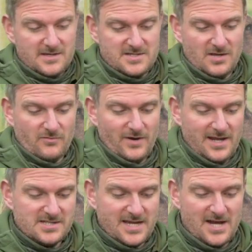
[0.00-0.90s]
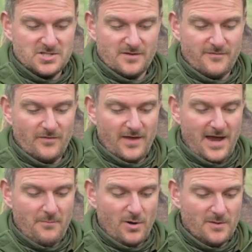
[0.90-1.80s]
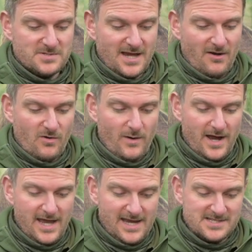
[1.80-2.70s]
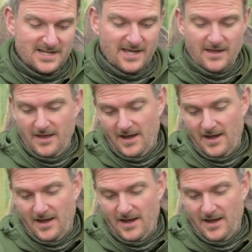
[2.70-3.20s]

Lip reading: Single release catch at the front there, it pops out quite easily.